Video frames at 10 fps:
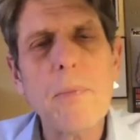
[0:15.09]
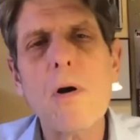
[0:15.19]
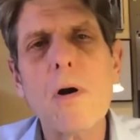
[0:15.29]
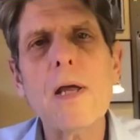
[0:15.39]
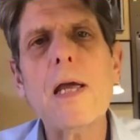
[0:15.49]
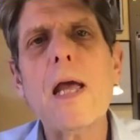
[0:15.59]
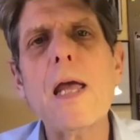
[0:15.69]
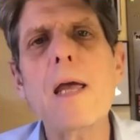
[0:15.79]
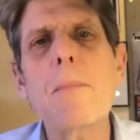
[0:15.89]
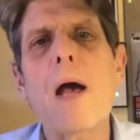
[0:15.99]
Party
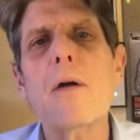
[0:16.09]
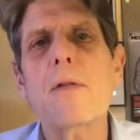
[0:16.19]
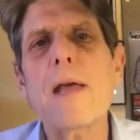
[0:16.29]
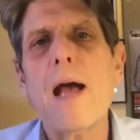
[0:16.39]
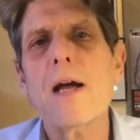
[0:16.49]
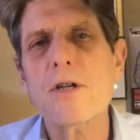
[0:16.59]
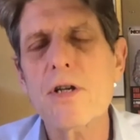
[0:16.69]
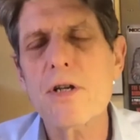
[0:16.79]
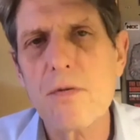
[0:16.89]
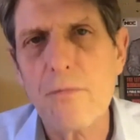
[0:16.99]
came out of the
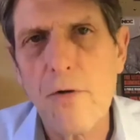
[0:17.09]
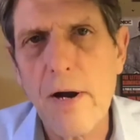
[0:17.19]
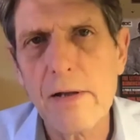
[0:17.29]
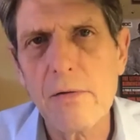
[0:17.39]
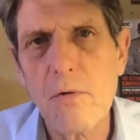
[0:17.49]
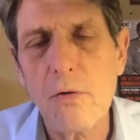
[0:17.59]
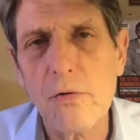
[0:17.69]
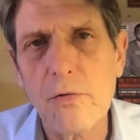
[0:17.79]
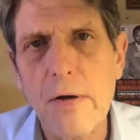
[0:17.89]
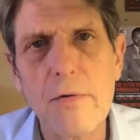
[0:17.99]
actions of Franklin
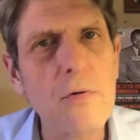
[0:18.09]
Roosevelt,